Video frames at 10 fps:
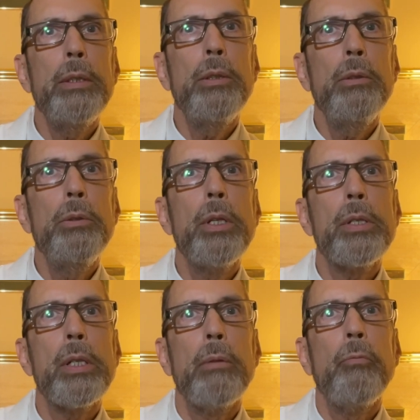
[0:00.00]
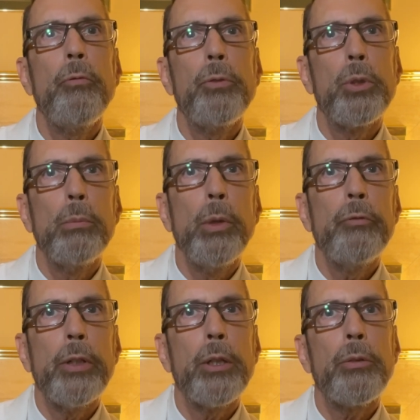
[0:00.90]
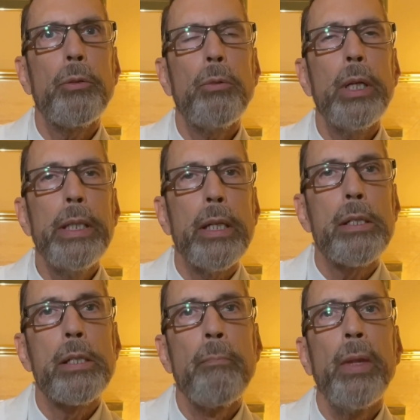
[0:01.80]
due to some form of arthritis.